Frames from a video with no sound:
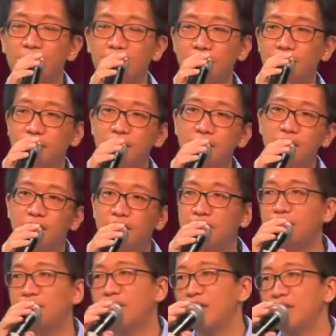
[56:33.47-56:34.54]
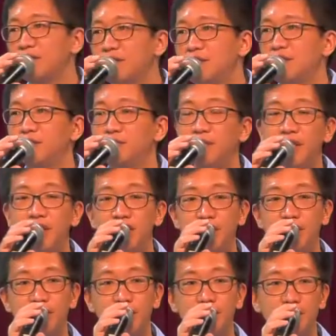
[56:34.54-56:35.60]
How will you characterize these
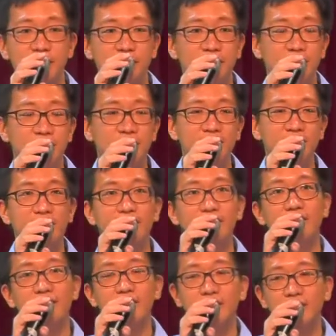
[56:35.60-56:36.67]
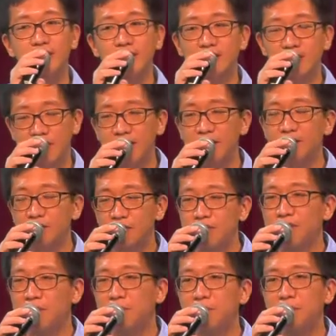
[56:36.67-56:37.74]
relationships? Uh, I know
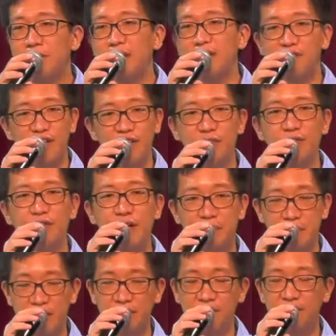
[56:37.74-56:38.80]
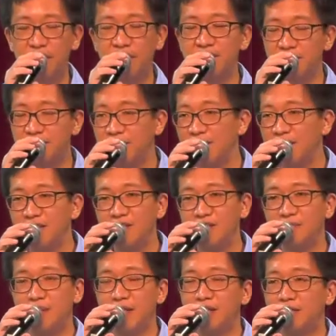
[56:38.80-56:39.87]
some people are very good at being friends, and that's
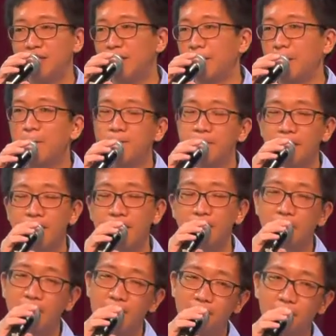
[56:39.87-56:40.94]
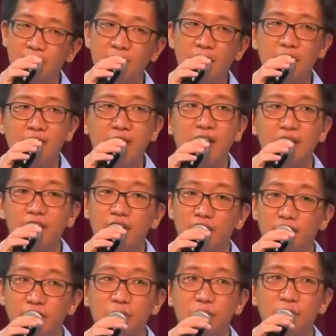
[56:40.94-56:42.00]
amazing, right? But some of us are
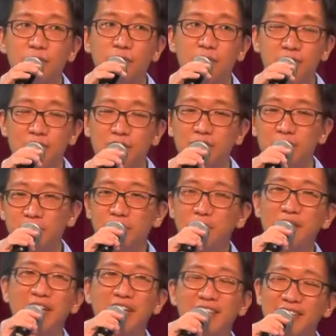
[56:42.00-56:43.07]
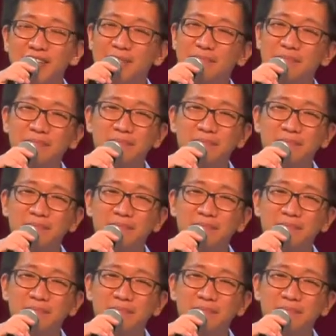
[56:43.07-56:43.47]
not so not so good at it.